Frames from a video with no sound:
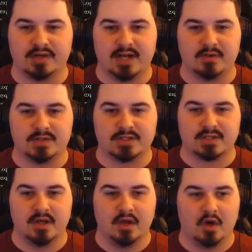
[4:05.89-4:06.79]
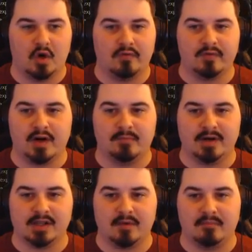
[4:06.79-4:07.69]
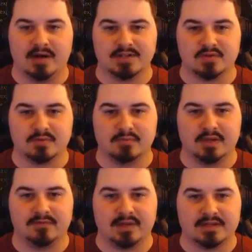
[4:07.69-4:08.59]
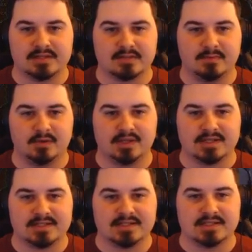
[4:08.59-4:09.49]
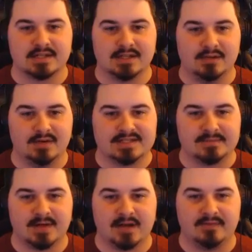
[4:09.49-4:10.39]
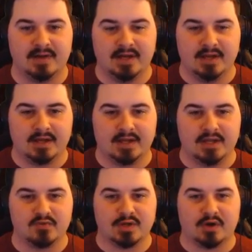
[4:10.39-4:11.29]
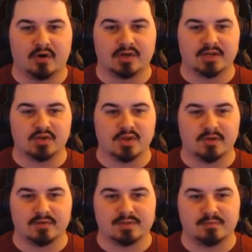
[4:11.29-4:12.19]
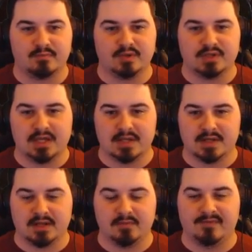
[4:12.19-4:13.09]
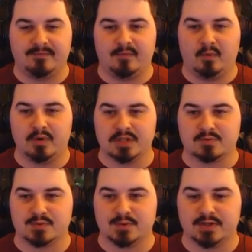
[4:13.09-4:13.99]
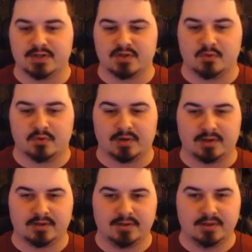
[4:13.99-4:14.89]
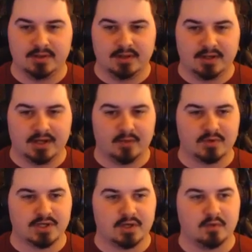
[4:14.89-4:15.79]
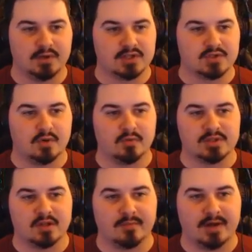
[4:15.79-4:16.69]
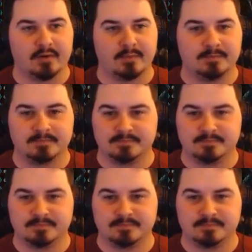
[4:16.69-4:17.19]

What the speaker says: Now it's just overrun by a lot of monsters and blood fiends. But look at this. This is clearly some kind of intricate architecture that was put together here before this was all destroyed. Kind of wish I knew what the story was all about.